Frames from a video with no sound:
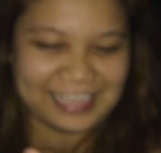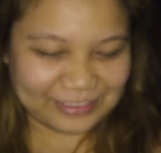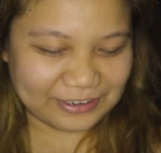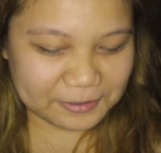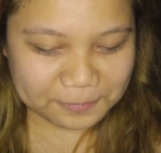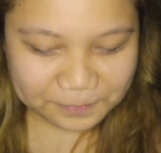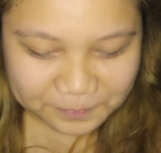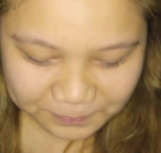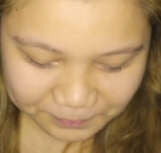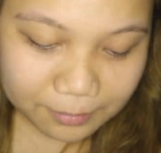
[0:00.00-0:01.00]
na to,
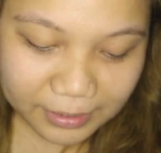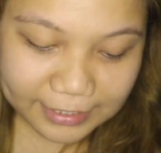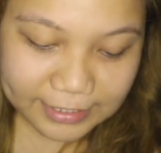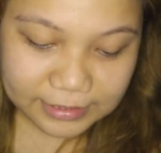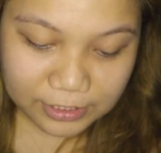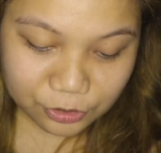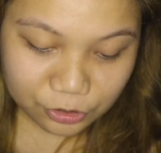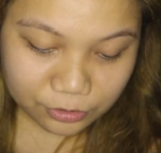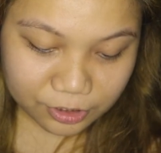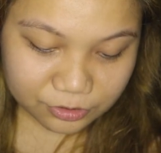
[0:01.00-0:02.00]
makikita
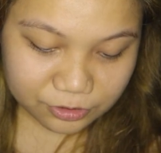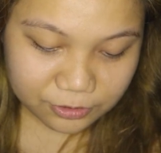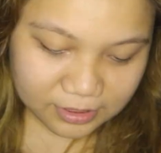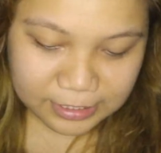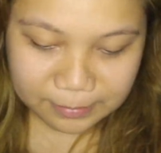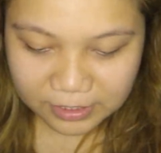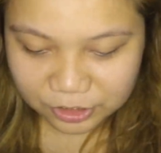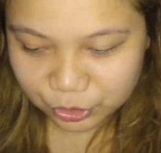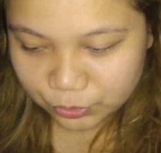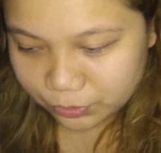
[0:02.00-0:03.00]
nyo yung result. Let me
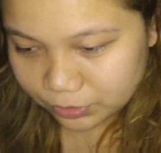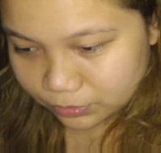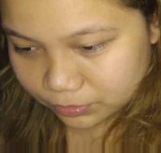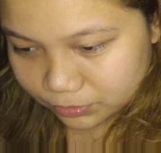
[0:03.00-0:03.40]
show you.